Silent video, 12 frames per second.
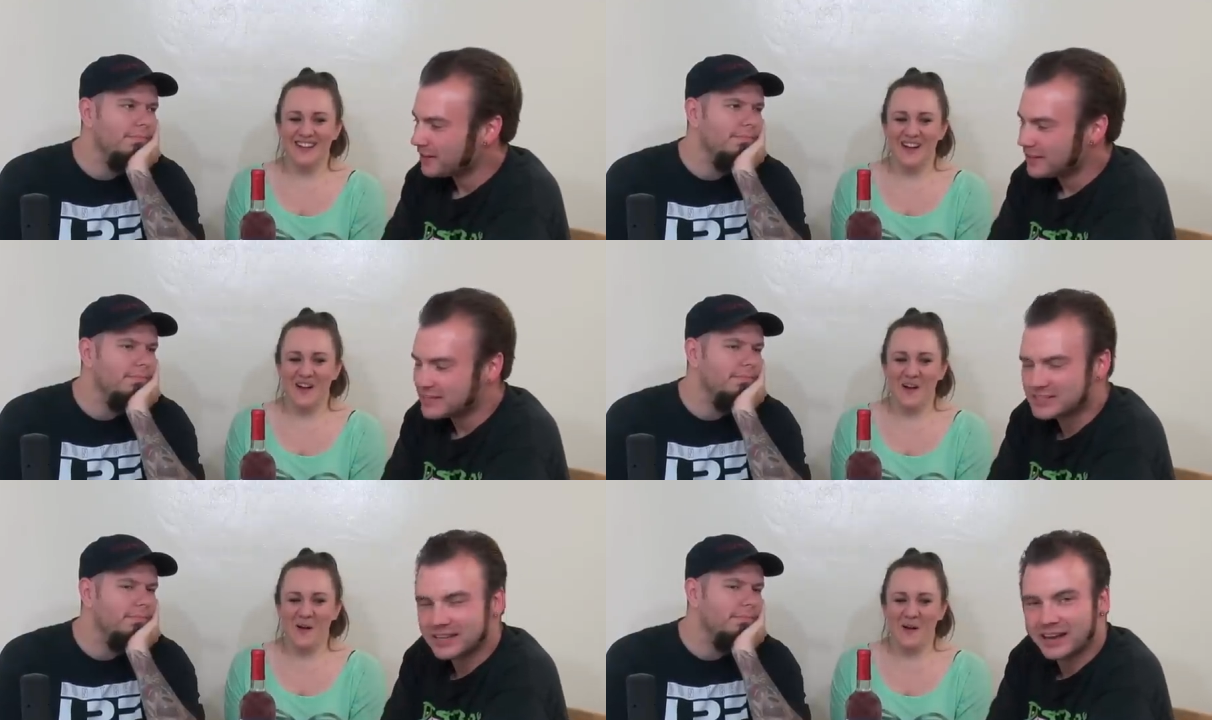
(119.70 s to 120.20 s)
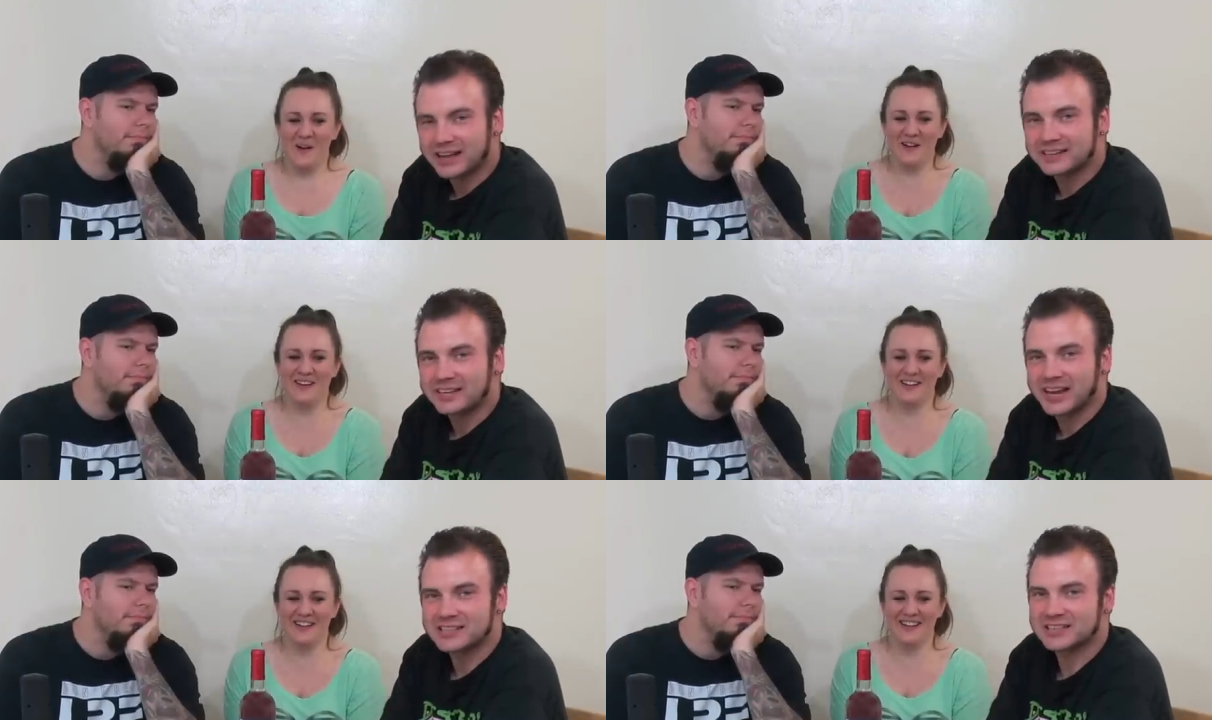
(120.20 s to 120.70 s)
Speaker 1: He said
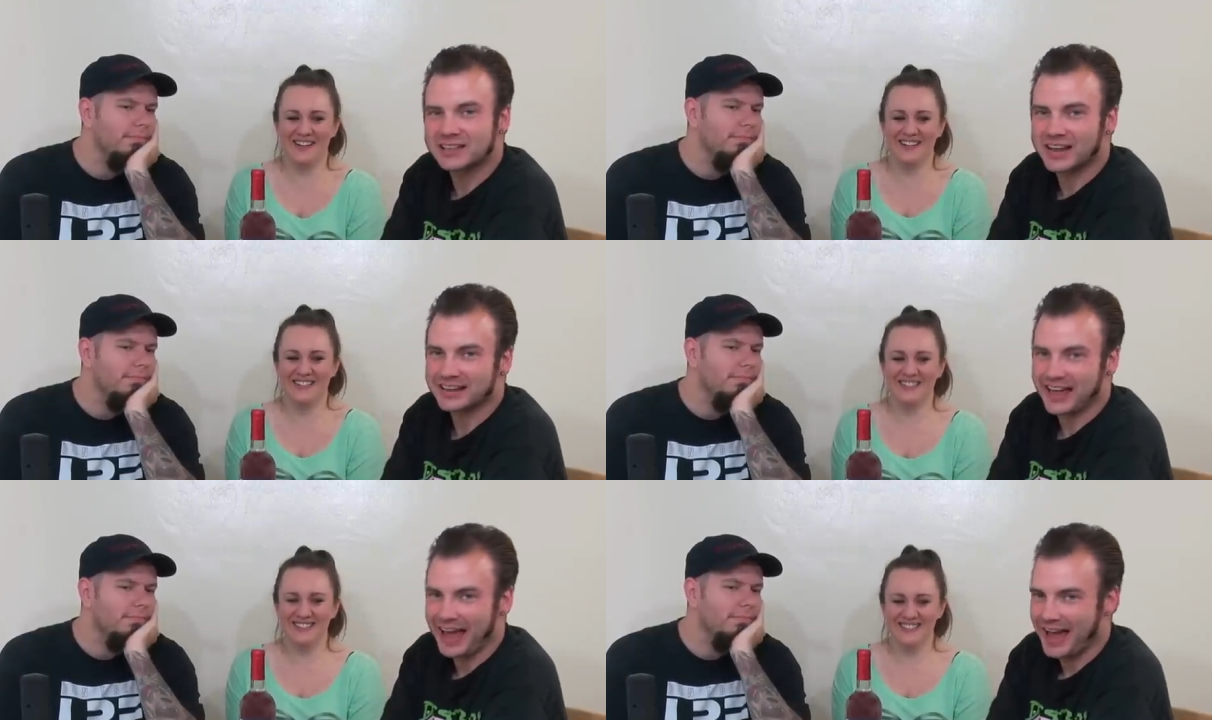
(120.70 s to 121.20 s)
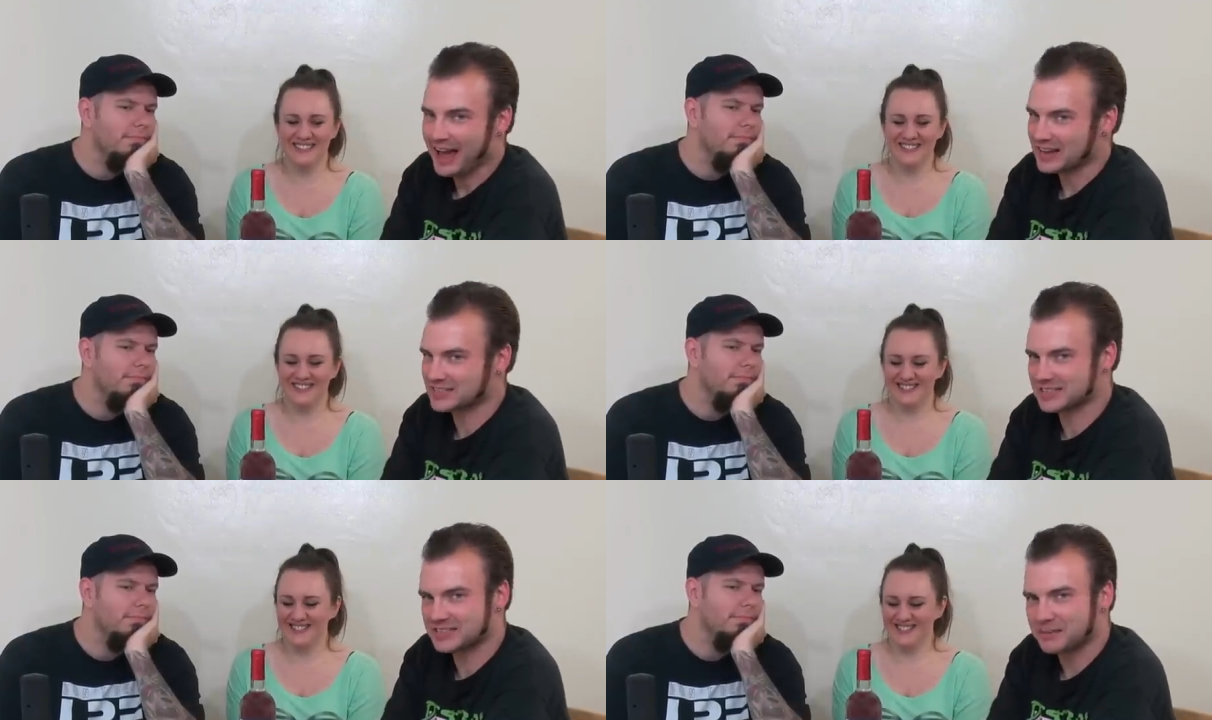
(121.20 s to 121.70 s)
it tasted like
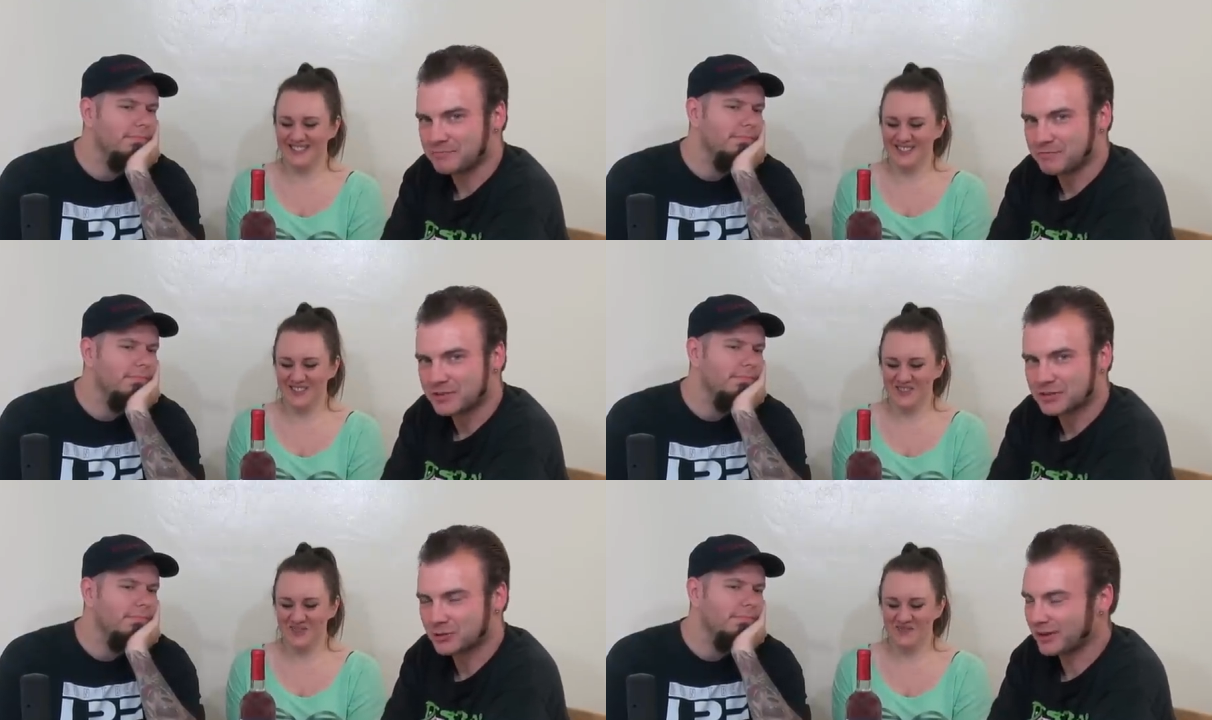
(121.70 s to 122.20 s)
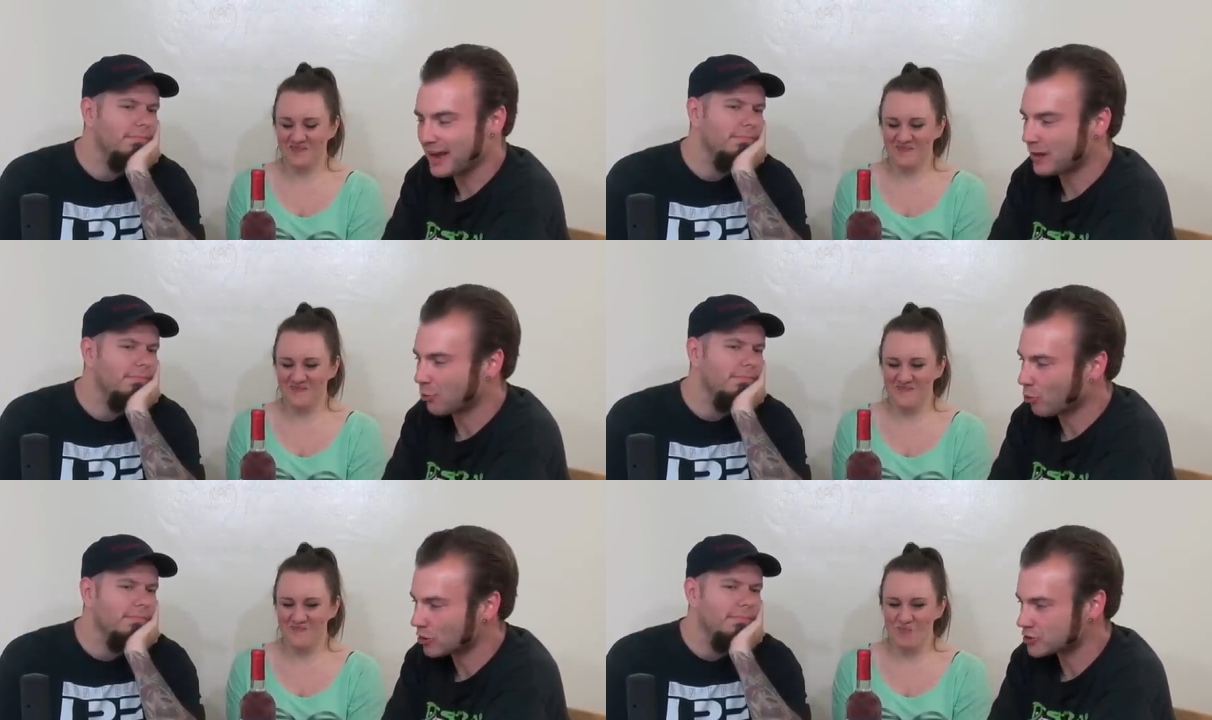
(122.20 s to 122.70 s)
ass. So he
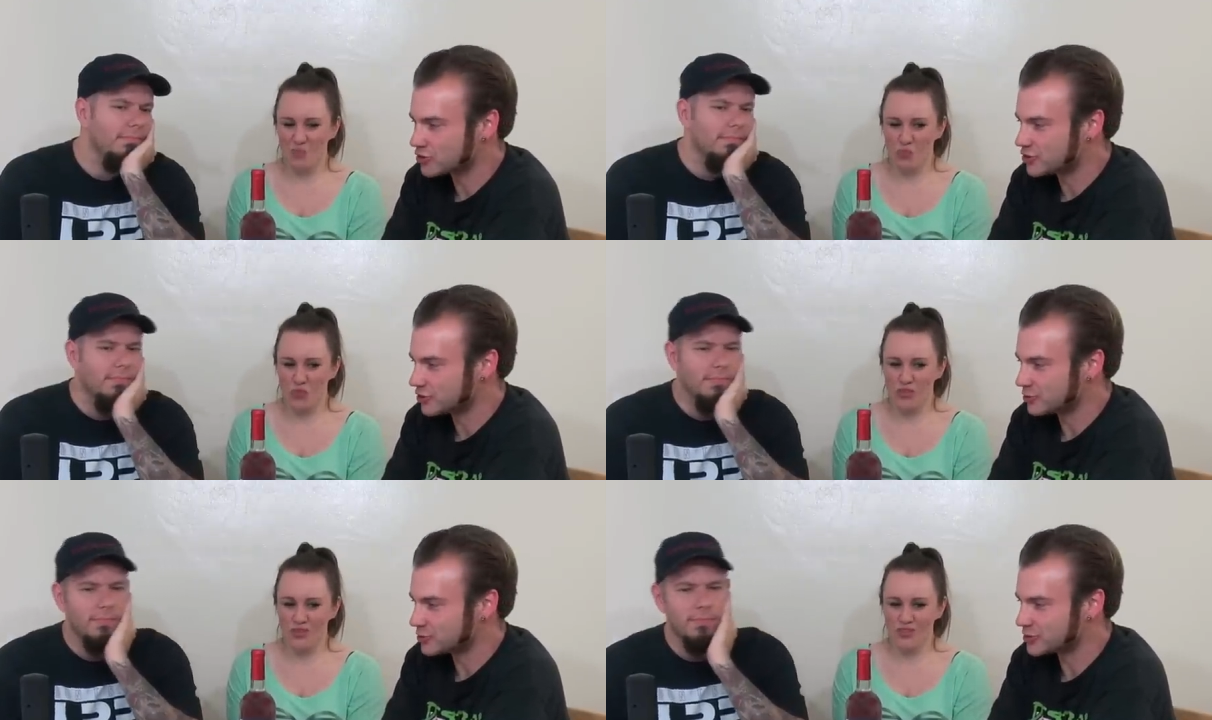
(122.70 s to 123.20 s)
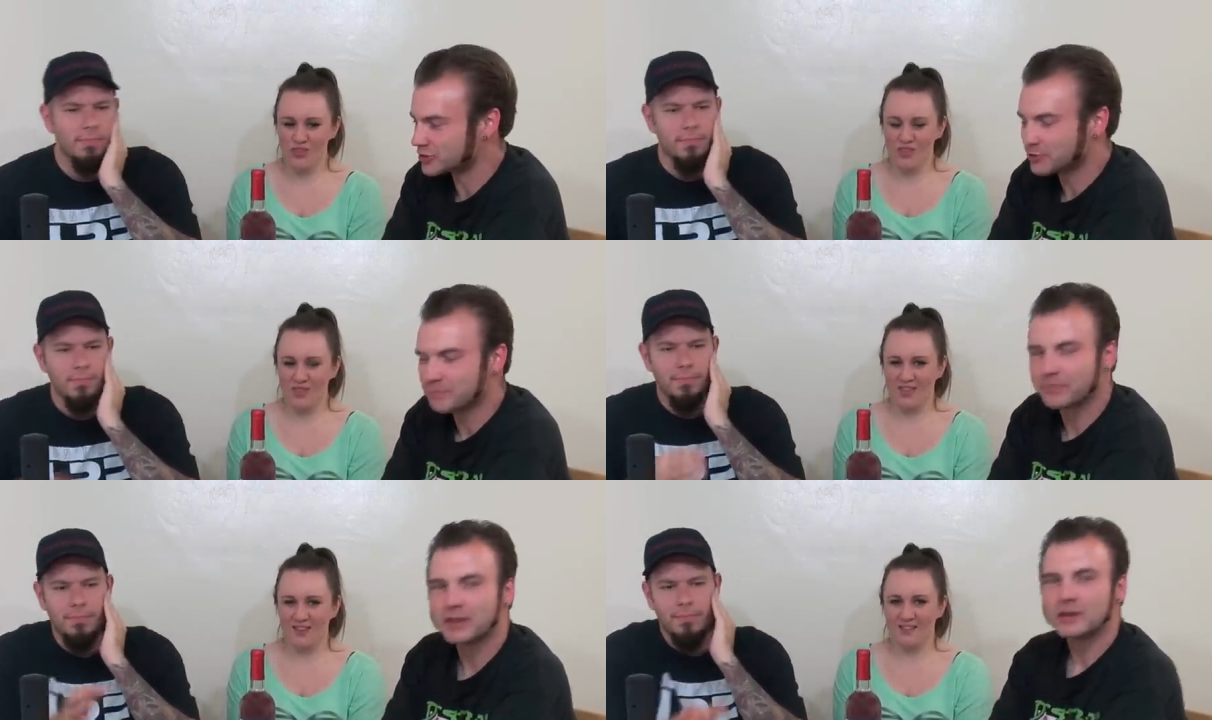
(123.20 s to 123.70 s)
added orange
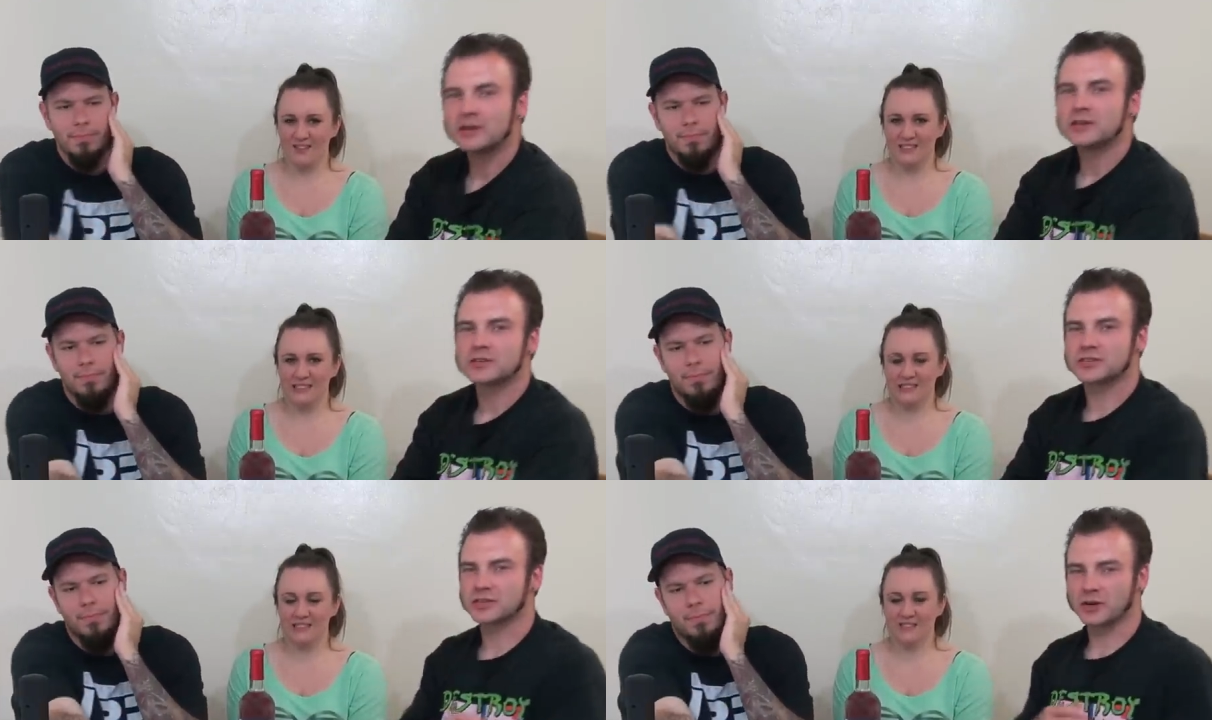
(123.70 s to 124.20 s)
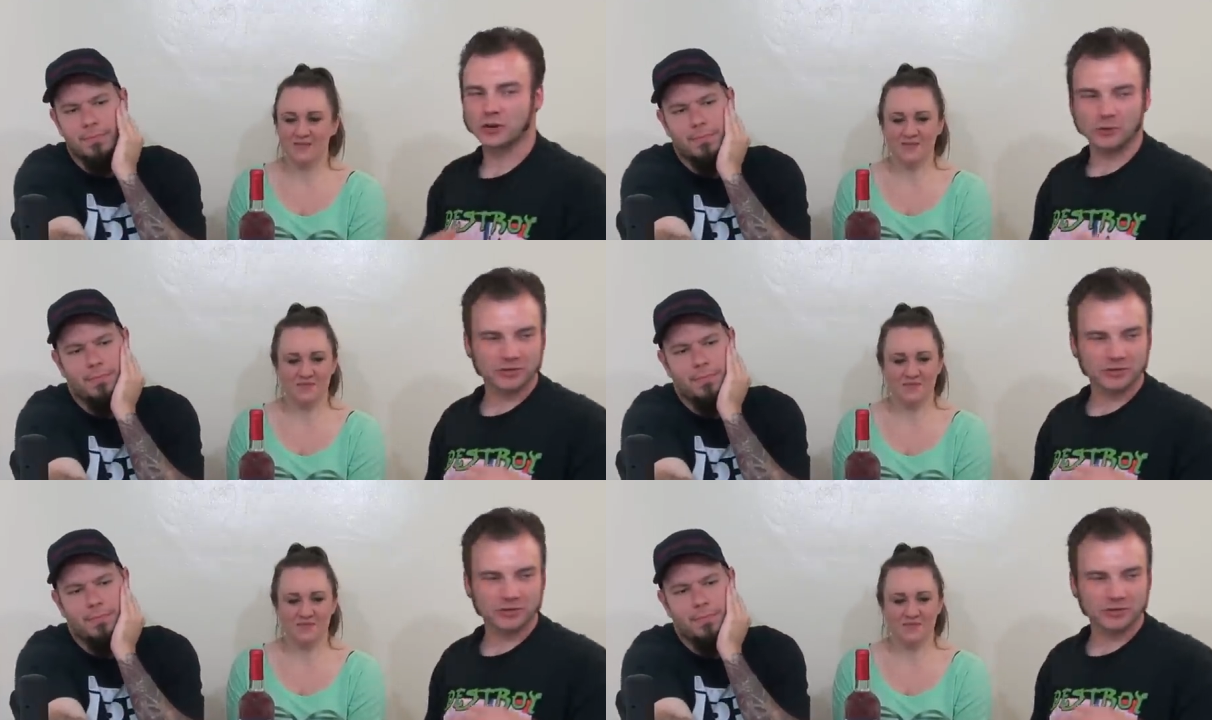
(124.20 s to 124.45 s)
juice. So